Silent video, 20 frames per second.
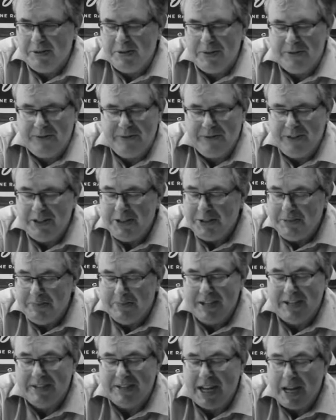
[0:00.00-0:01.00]
the film
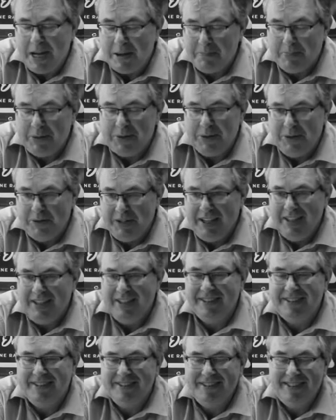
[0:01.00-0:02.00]
is absolutely
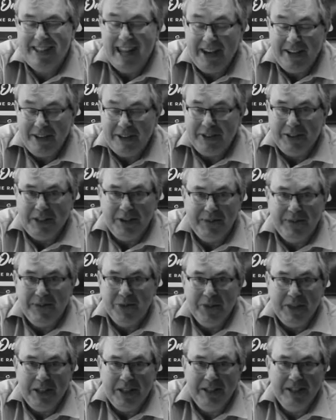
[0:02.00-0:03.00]
hysterically funny.